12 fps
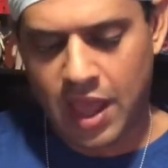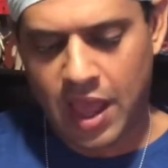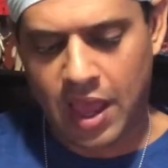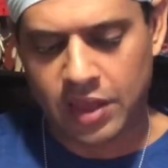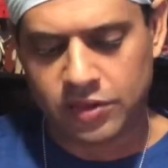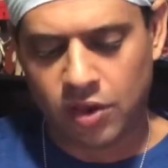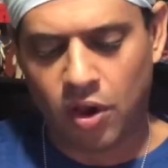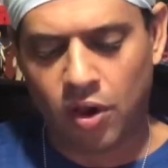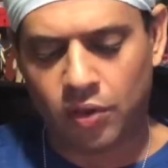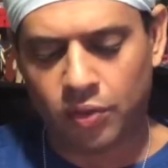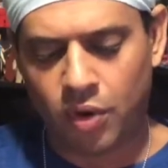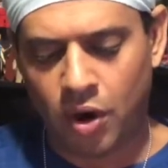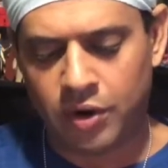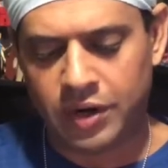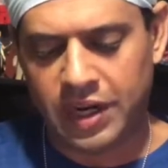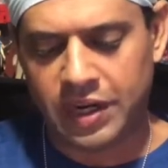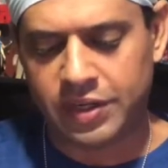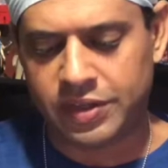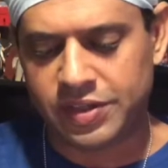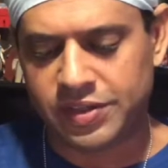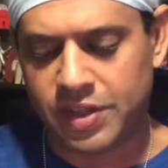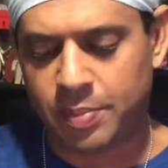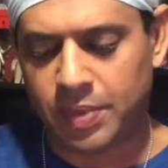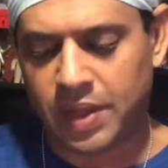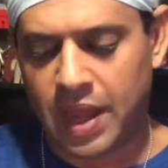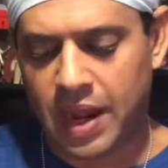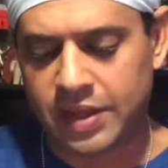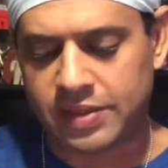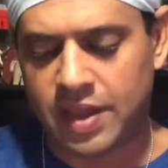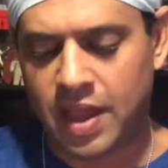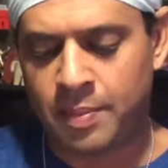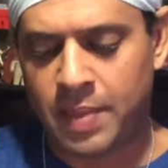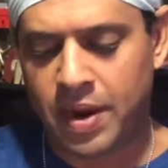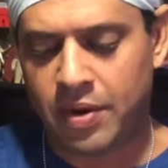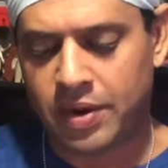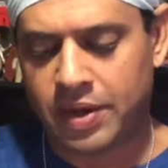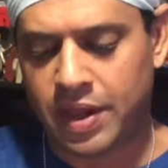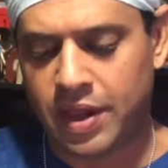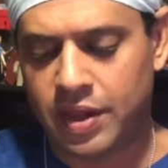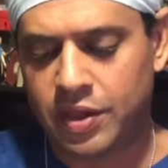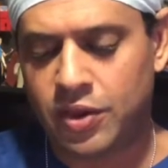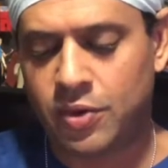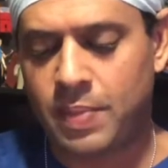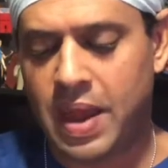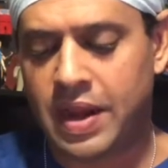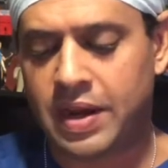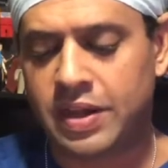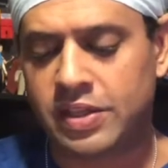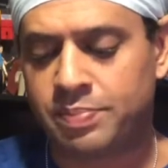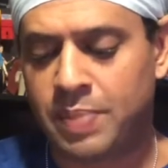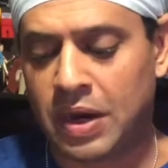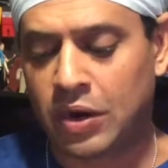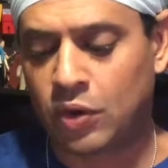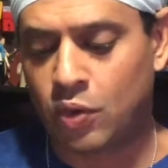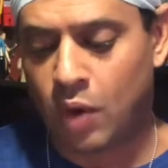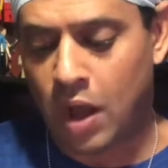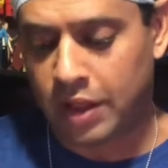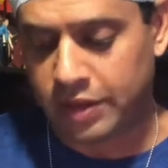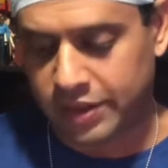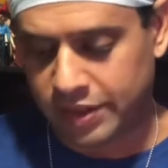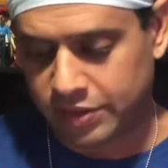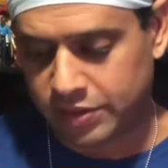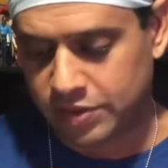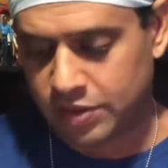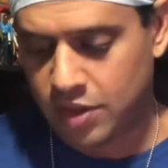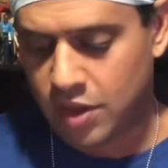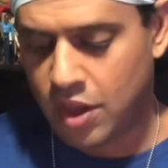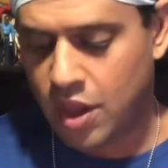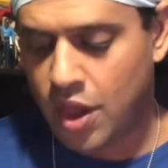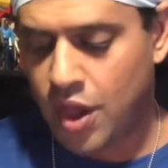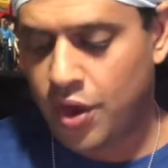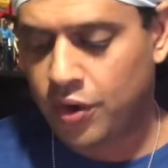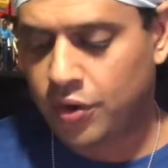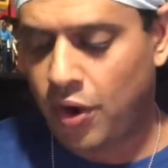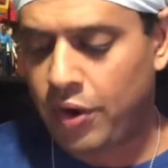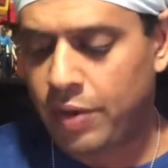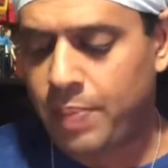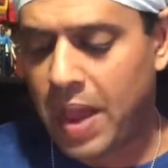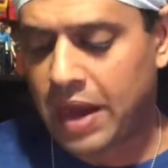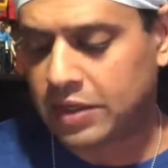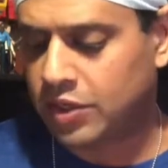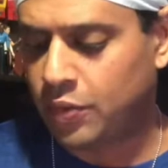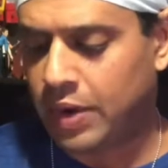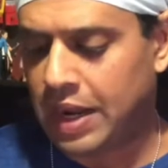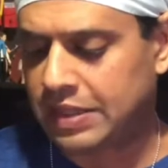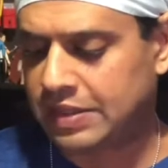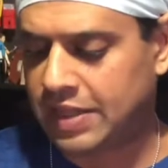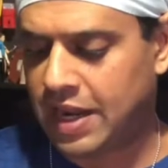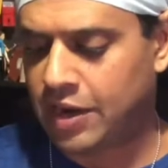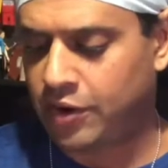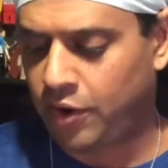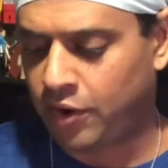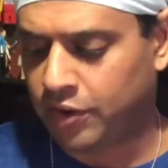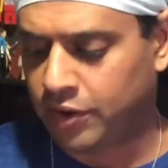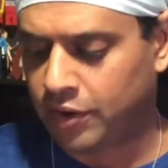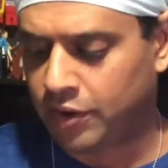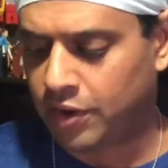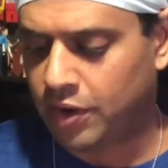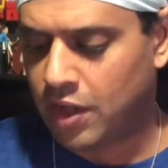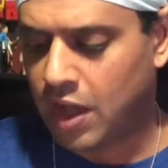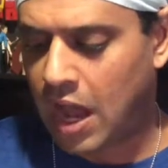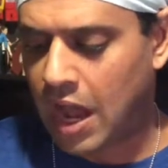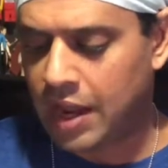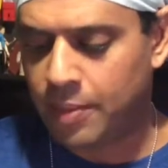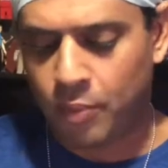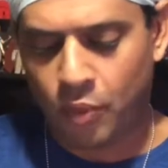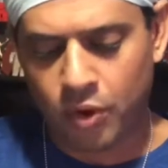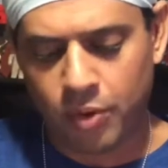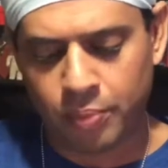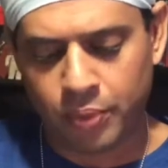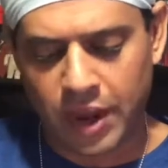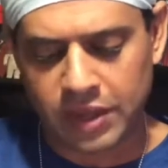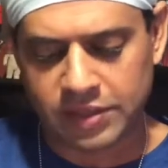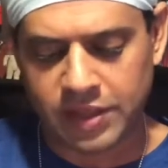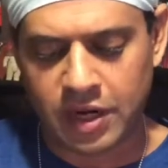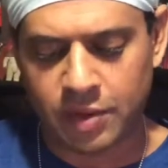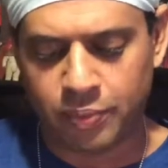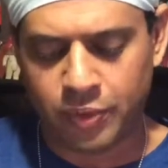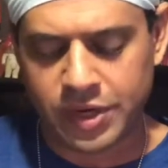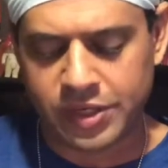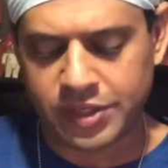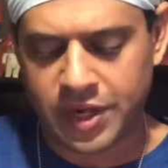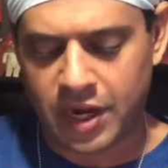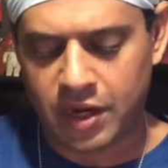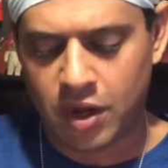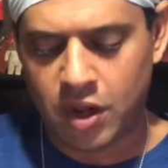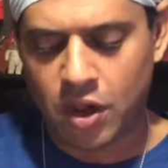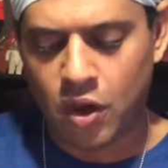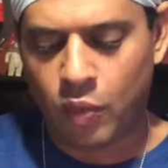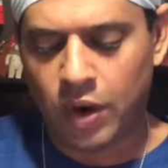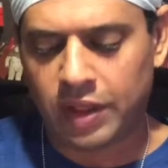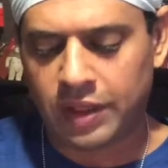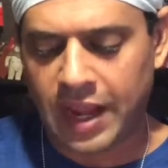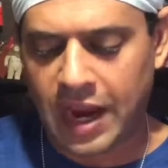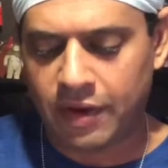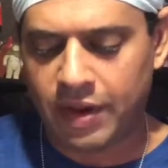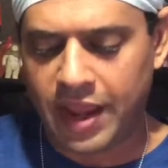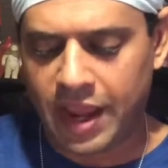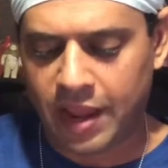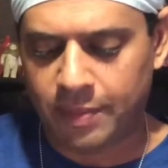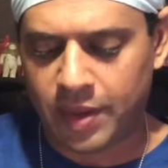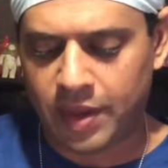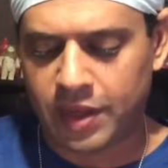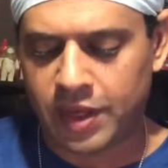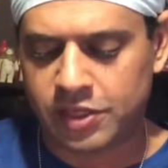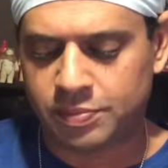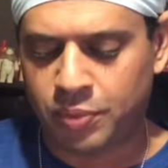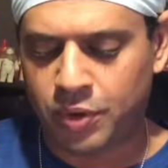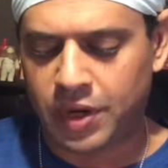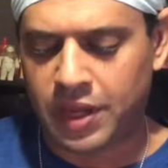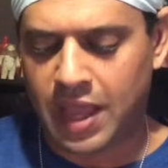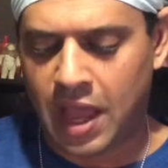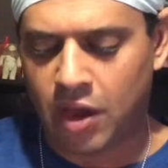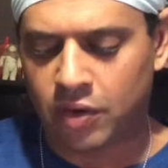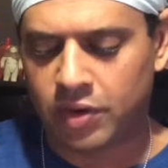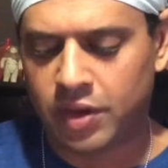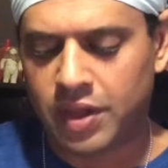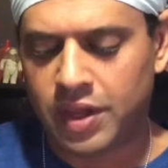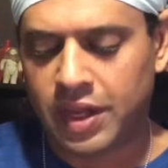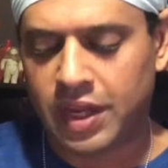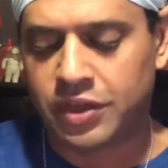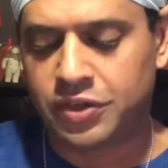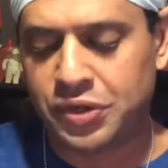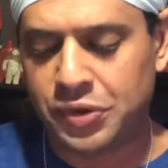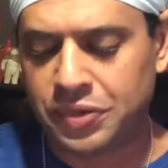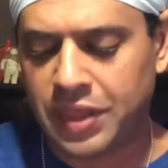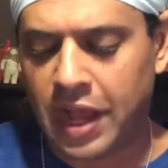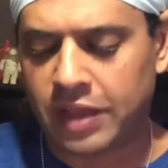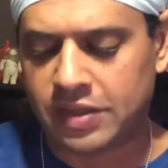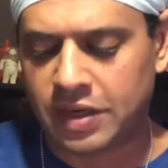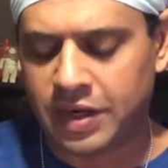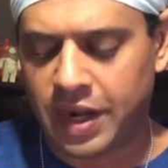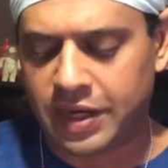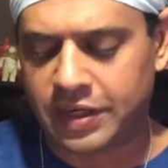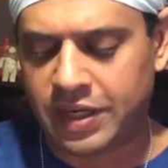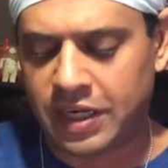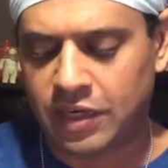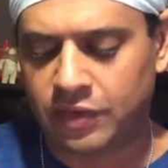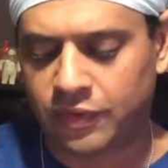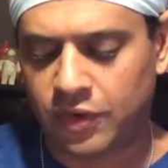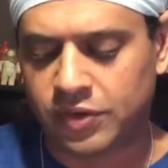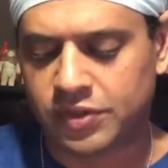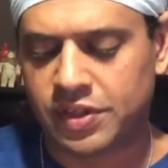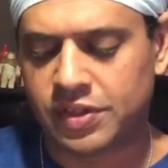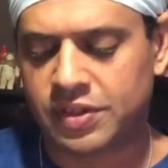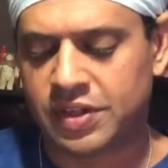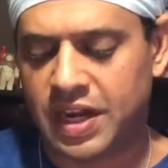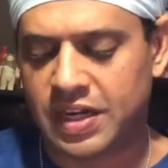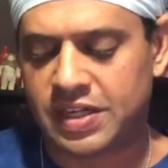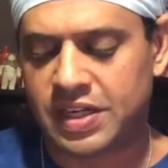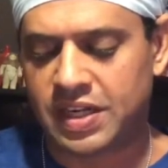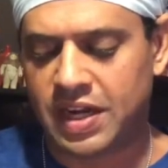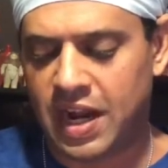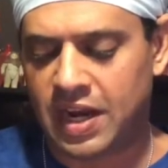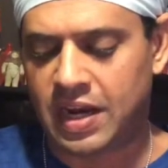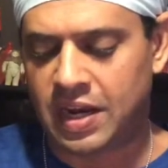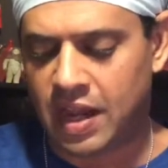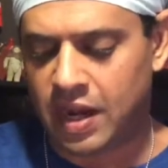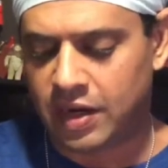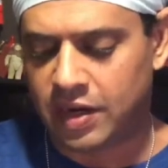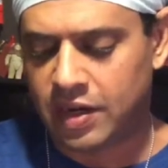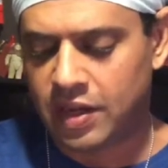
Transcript: as all are needed to symbolize America, humanity's better qualities. Going back to what I stated earlier, I am more impressed and appreciate what Larry Hama is putting out in 2019 versus 1989.